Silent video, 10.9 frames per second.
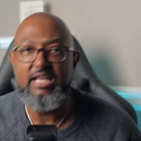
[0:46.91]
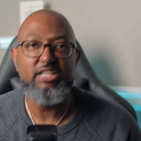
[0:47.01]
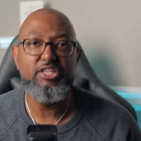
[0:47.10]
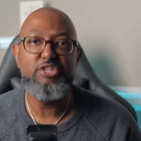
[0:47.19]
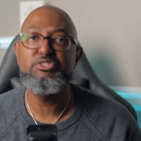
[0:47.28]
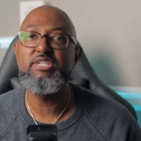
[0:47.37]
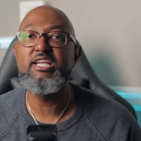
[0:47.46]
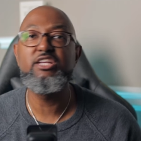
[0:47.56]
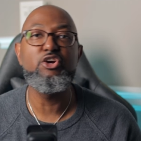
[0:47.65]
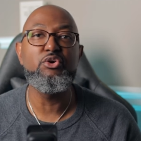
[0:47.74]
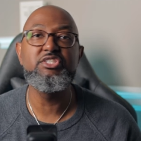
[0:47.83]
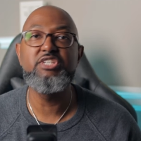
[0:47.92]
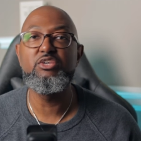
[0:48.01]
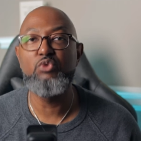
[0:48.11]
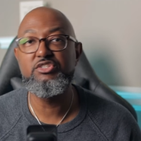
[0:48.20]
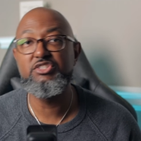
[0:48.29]
Do you say
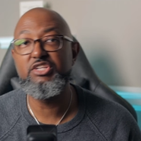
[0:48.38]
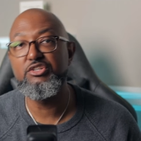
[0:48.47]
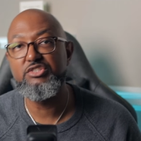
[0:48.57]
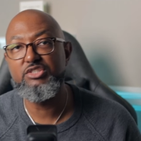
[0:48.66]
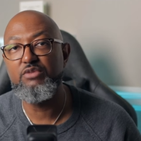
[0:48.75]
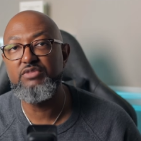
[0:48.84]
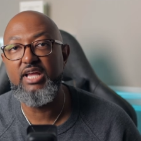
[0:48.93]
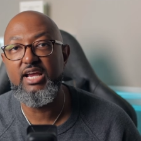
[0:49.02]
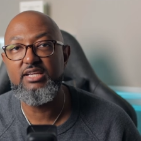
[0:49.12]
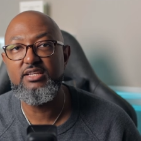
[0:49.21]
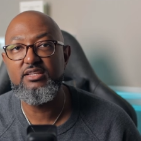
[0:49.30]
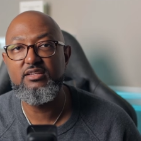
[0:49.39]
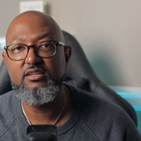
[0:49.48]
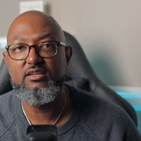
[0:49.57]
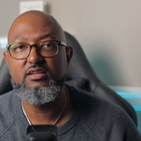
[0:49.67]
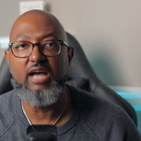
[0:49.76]
encouraging words to yourself like,
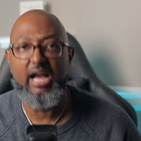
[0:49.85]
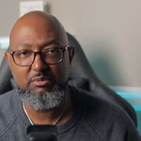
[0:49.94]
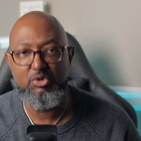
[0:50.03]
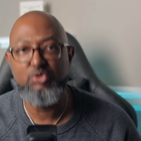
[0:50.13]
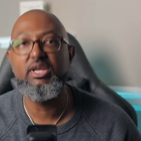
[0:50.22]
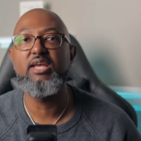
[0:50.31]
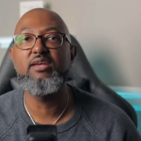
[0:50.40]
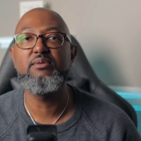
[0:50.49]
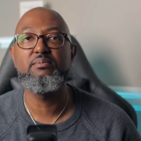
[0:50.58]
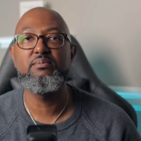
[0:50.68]
I'm okay?